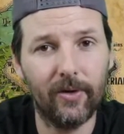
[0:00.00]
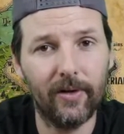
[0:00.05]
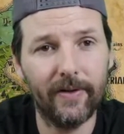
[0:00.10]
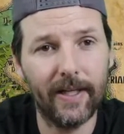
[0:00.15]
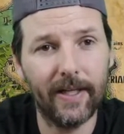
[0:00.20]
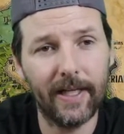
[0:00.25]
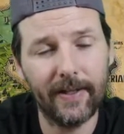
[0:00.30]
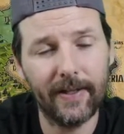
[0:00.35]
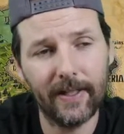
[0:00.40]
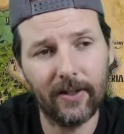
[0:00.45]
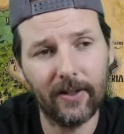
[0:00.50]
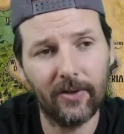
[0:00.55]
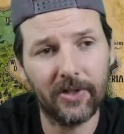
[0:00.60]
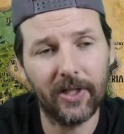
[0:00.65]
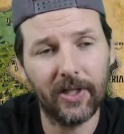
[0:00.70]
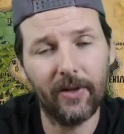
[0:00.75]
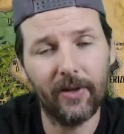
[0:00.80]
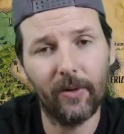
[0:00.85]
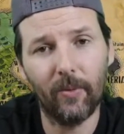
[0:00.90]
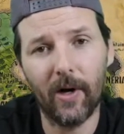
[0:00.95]
and then I think there's
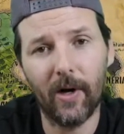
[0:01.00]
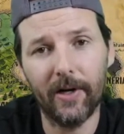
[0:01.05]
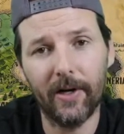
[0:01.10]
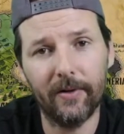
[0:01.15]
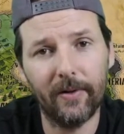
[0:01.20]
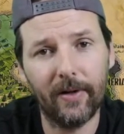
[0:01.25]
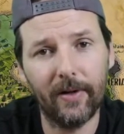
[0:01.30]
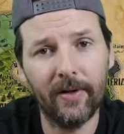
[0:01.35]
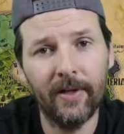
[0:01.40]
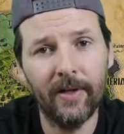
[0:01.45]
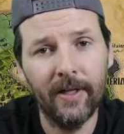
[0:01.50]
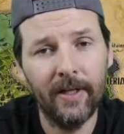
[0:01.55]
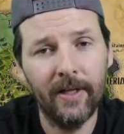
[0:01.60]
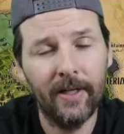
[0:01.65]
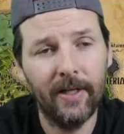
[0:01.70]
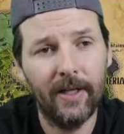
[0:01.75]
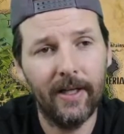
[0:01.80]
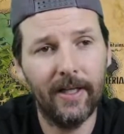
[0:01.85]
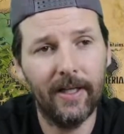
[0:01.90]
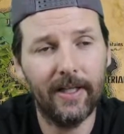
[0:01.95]
another wanderer
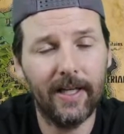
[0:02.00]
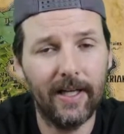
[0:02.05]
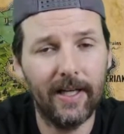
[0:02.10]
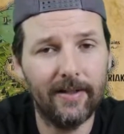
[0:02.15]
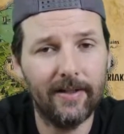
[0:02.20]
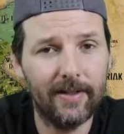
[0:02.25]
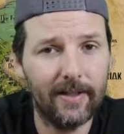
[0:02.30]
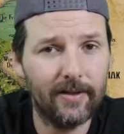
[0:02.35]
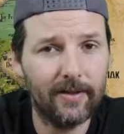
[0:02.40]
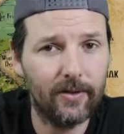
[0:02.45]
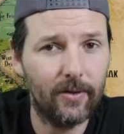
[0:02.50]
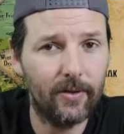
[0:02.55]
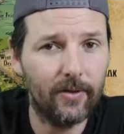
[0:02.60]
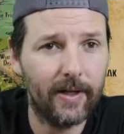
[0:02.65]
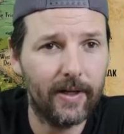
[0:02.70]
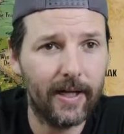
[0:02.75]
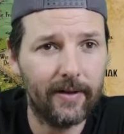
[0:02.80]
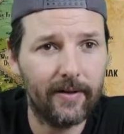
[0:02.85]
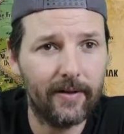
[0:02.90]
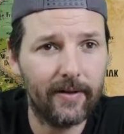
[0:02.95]
in KT too that